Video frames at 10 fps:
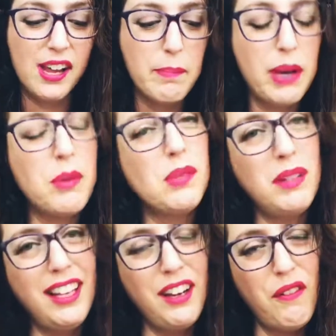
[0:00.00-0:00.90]
but it was
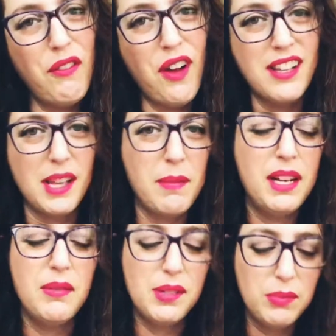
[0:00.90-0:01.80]
really good for us. I
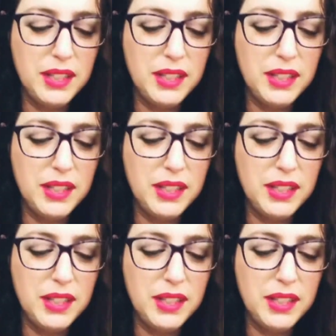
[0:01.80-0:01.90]
mean, it was